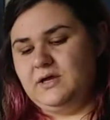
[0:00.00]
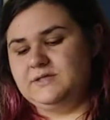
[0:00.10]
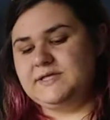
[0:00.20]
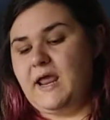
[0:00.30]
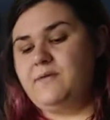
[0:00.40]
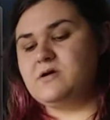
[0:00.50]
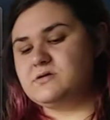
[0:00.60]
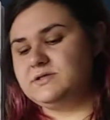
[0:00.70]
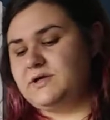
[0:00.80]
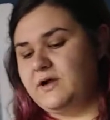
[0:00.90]
Today we are
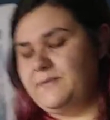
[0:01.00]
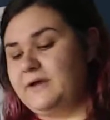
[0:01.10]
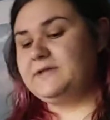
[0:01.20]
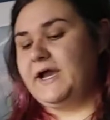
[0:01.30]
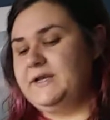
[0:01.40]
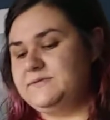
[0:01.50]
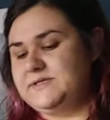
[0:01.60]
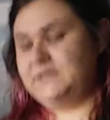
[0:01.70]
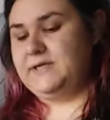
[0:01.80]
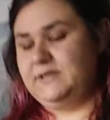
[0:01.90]
going to talk about the items
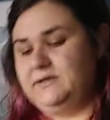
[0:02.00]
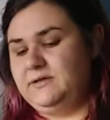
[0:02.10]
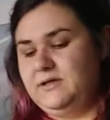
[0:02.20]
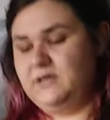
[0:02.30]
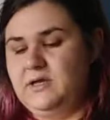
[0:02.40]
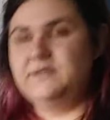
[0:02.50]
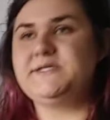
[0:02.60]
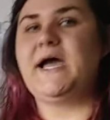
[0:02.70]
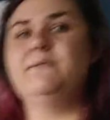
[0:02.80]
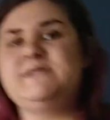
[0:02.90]
needed, the
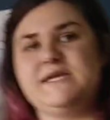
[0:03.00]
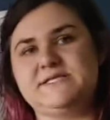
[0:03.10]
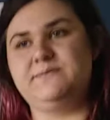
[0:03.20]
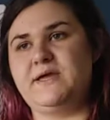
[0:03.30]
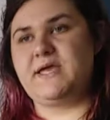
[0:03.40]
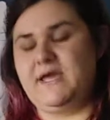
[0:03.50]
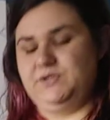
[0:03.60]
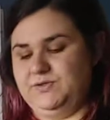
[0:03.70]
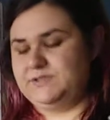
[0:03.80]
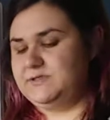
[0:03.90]
time it takes to make
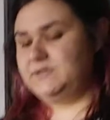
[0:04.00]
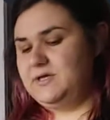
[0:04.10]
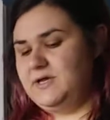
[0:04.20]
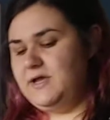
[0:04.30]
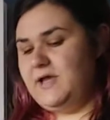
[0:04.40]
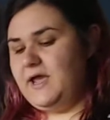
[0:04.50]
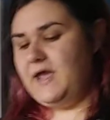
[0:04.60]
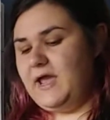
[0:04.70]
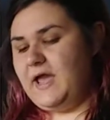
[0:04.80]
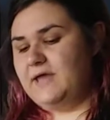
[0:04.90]
candles,
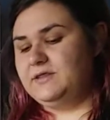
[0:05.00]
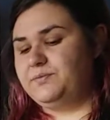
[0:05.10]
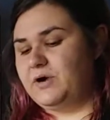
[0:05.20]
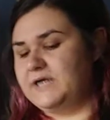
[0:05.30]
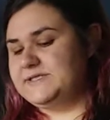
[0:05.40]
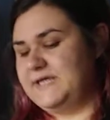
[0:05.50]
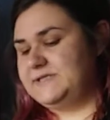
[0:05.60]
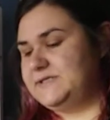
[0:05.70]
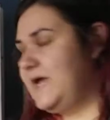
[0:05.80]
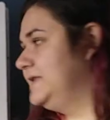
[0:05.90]
and the
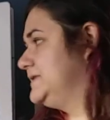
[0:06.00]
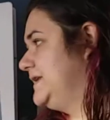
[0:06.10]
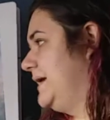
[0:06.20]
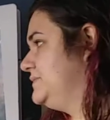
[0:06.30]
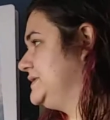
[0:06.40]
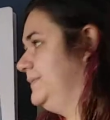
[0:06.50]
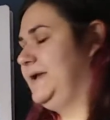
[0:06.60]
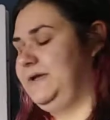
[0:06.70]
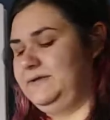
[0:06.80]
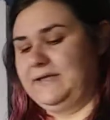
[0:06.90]
process and steps to
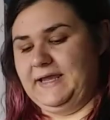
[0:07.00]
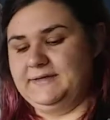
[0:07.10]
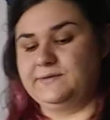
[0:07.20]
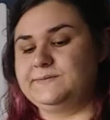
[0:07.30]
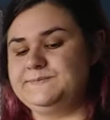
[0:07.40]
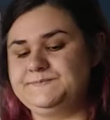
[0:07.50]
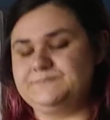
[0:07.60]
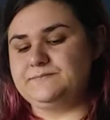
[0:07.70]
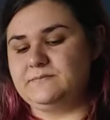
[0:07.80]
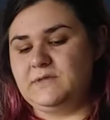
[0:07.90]
making the candle.
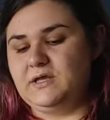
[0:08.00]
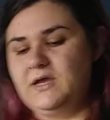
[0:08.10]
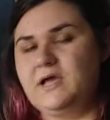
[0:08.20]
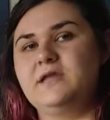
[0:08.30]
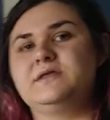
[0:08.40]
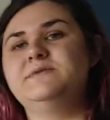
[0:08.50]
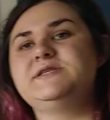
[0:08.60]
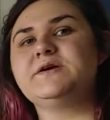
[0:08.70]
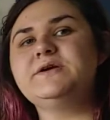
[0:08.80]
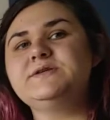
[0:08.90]
The
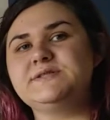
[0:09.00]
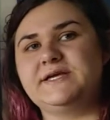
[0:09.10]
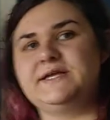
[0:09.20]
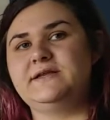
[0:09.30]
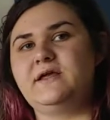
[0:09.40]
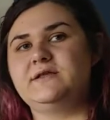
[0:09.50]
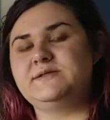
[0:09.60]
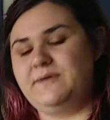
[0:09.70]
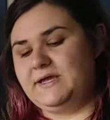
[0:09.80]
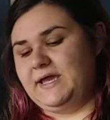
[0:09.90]
materials needed to
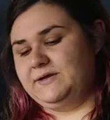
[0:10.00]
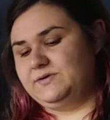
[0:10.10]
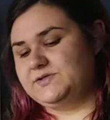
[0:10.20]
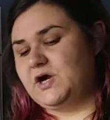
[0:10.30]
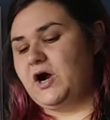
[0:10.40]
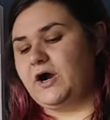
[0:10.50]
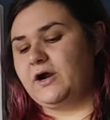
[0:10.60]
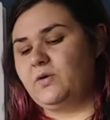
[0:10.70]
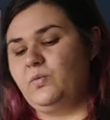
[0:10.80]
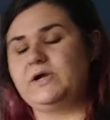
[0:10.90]
make candles
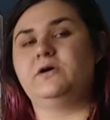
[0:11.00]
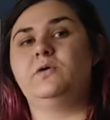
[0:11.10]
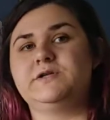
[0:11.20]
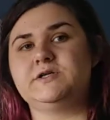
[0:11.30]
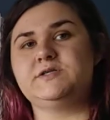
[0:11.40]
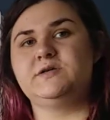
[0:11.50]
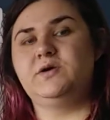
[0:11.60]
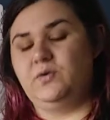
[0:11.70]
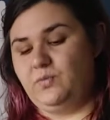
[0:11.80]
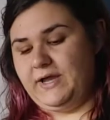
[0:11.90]
are wick holders,
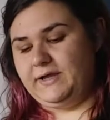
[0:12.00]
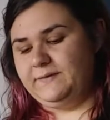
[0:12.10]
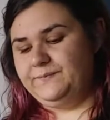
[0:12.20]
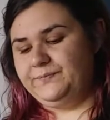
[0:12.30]
wick,